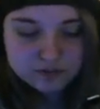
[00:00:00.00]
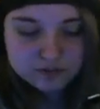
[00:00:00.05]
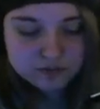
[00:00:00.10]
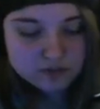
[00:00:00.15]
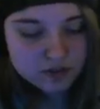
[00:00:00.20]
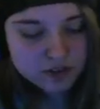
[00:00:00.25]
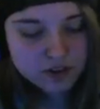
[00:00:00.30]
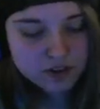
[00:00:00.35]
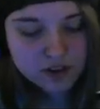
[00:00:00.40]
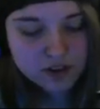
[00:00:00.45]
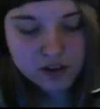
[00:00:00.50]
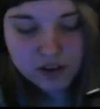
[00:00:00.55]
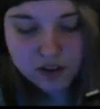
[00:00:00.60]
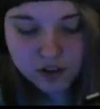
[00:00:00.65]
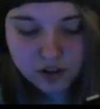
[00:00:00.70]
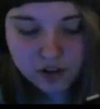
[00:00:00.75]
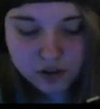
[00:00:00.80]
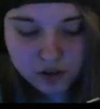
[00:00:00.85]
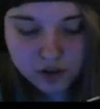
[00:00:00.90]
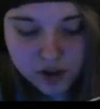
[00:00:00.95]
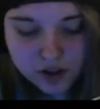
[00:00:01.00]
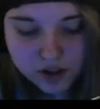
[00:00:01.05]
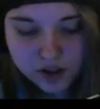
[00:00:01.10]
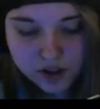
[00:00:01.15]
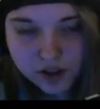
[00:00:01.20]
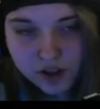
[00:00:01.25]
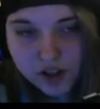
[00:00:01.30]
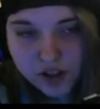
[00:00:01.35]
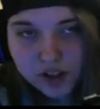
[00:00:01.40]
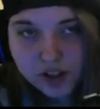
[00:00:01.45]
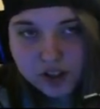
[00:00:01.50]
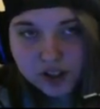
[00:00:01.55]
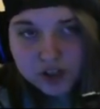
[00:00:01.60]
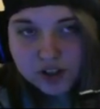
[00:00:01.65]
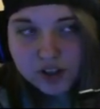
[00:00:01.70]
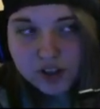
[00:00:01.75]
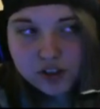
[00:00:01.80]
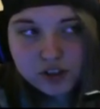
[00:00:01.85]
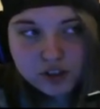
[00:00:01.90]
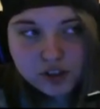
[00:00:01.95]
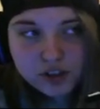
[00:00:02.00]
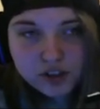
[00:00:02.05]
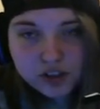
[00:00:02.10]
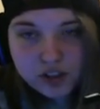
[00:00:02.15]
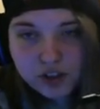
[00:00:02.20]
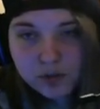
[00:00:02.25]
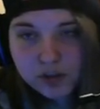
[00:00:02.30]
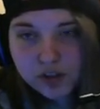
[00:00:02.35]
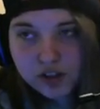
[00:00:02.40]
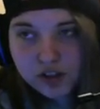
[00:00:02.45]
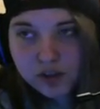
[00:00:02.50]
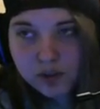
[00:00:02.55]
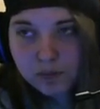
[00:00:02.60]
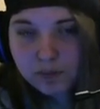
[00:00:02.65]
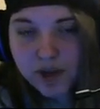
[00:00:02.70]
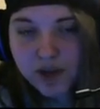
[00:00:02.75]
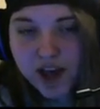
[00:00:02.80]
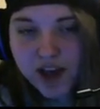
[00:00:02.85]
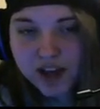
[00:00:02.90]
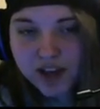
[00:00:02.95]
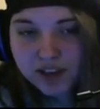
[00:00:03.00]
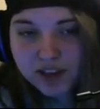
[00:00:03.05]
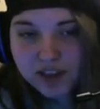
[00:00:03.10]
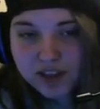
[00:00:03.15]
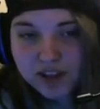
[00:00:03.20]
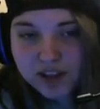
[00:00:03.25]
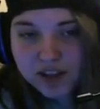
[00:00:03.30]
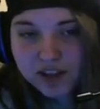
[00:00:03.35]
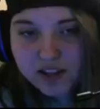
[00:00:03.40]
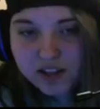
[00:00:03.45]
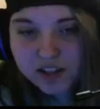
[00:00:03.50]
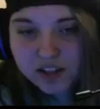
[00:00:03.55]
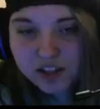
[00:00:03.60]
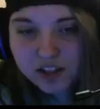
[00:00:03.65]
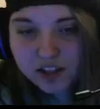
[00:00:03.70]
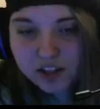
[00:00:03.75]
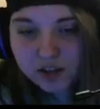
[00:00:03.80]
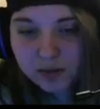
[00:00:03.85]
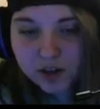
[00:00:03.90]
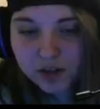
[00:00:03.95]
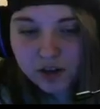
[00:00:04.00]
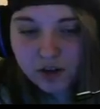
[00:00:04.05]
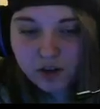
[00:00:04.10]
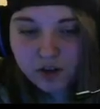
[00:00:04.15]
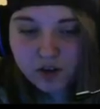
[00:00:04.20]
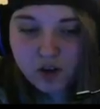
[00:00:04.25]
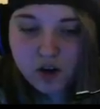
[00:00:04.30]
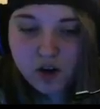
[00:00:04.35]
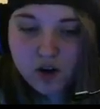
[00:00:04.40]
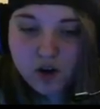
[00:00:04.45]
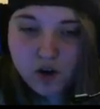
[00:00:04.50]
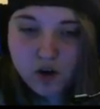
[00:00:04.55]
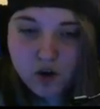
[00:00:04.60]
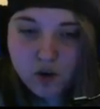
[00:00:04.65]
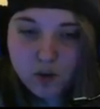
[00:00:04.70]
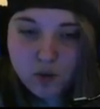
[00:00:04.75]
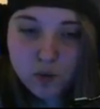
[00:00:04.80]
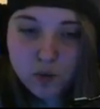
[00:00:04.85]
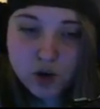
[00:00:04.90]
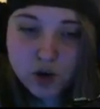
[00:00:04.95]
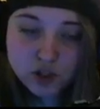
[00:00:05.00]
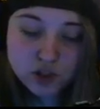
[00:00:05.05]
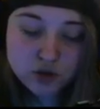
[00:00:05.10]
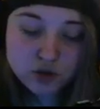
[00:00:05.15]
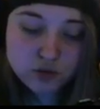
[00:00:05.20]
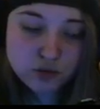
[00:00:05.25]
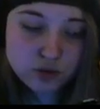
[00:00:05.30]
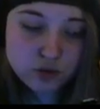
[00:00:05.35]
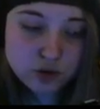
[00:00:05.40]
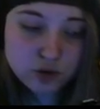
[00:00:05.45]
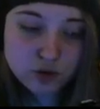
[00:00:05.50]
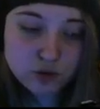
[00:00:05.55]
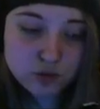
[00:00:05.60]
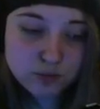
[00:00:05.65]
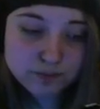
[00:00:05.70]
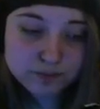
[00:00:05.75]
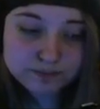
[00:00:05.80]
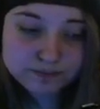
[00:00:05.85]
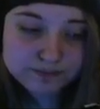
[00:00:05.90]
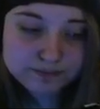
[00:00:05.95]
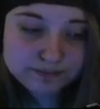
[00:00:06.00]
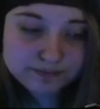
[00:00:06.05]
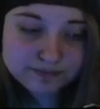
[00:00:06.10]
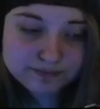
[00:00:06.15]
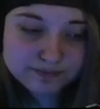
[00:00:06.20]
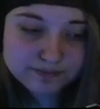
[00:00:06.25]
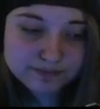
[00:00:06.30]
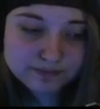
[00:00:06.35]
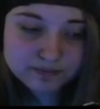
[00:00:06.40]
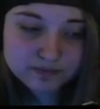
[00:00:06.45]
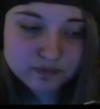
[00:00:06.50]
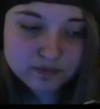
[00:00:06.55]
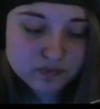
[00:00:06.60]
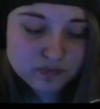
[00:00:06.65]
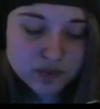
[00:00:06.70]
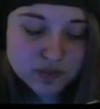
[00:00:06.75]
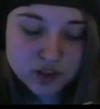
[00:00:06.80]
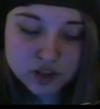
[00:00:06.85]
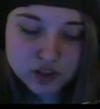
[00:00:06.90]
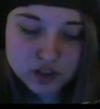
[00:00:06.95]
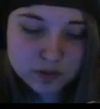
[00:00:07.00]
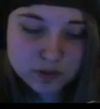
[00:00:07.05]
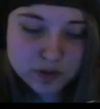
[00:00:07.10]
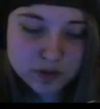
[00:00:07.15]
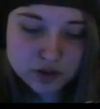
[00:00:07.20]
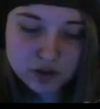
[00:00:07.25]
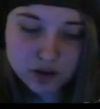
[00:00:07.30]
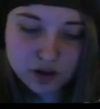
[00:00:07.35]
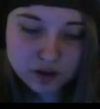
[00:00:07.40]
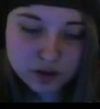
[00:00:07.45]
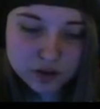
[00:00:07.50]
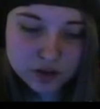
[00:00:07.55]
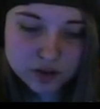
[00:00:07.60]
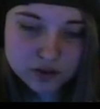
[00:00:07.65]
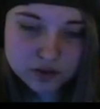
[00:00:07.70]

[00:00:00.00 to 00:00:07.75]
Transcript: Um, dude, you're gonna be looking back at this and you're gonna be going, what'd you do? It's gonna be so awkward.